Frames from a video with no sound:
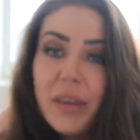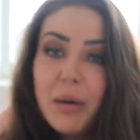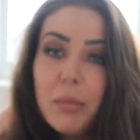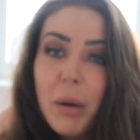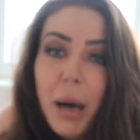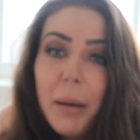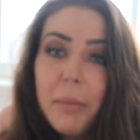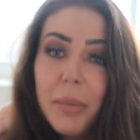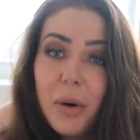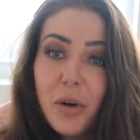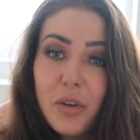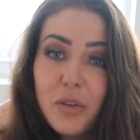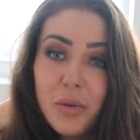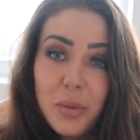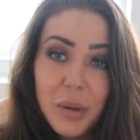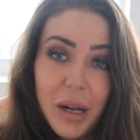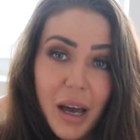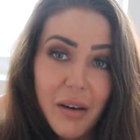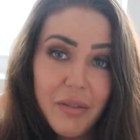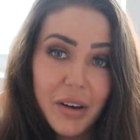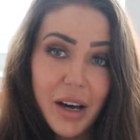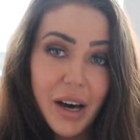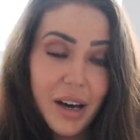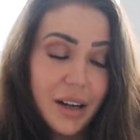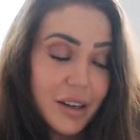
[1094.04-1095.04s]
think my boss would
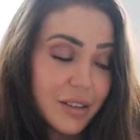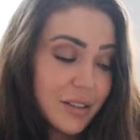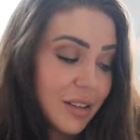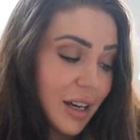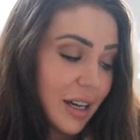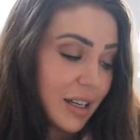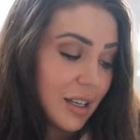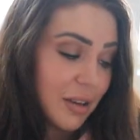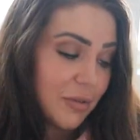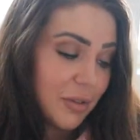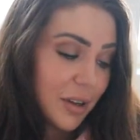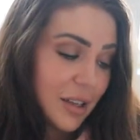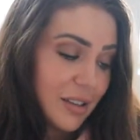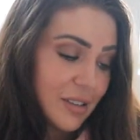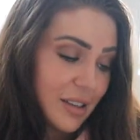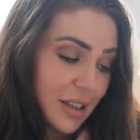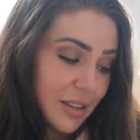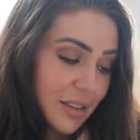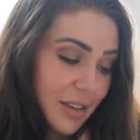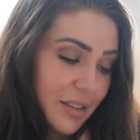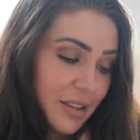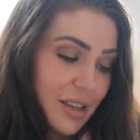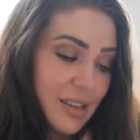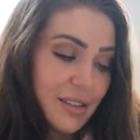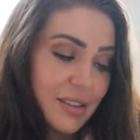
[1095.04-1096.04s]
have a heart attack if I
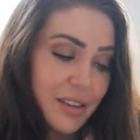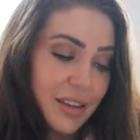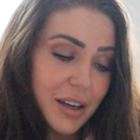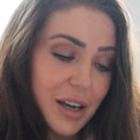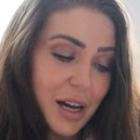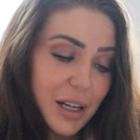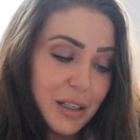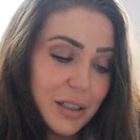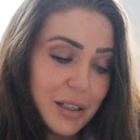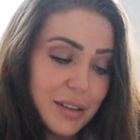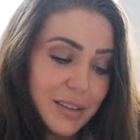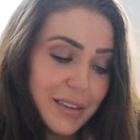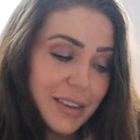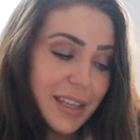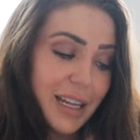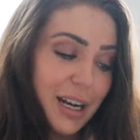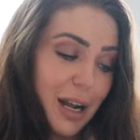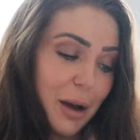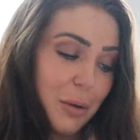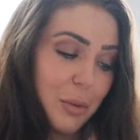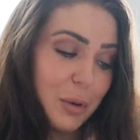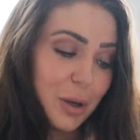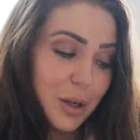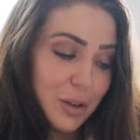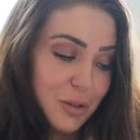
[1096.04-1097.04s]
said that these are the colors that
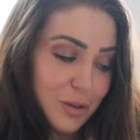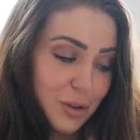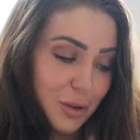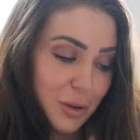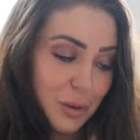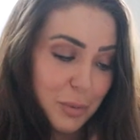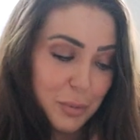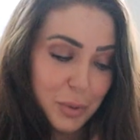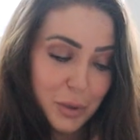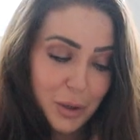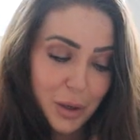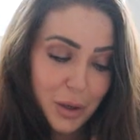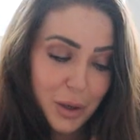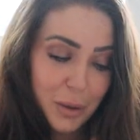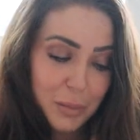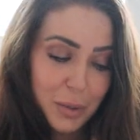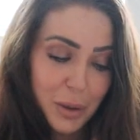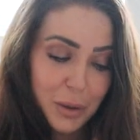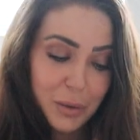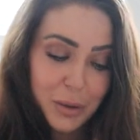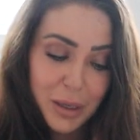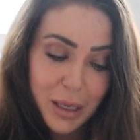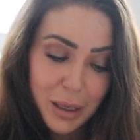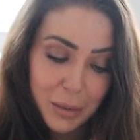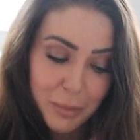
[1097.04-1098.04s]
I wanted to put on a
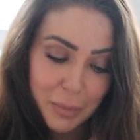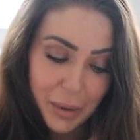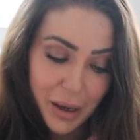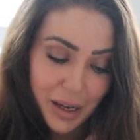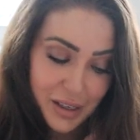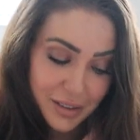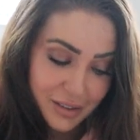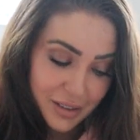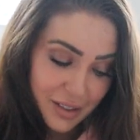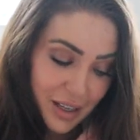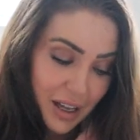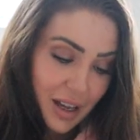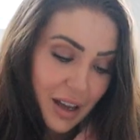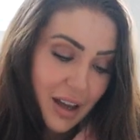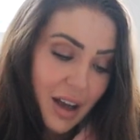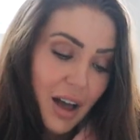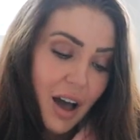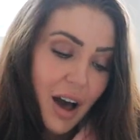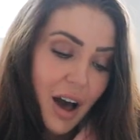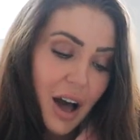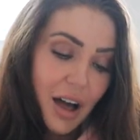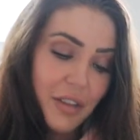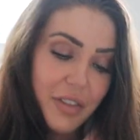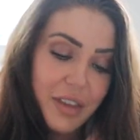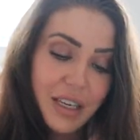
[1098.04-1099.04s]
building, but
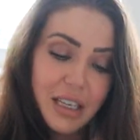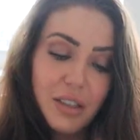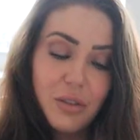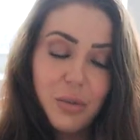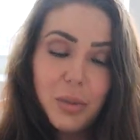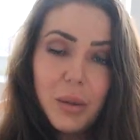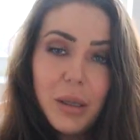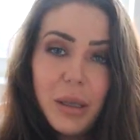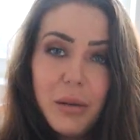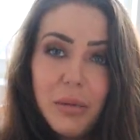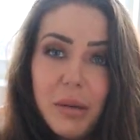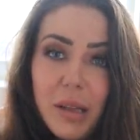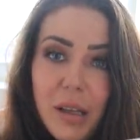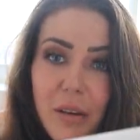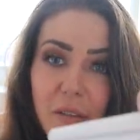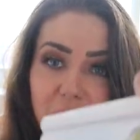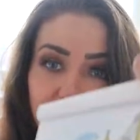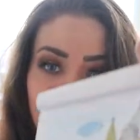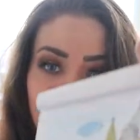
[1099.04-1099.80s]
I think it's really, really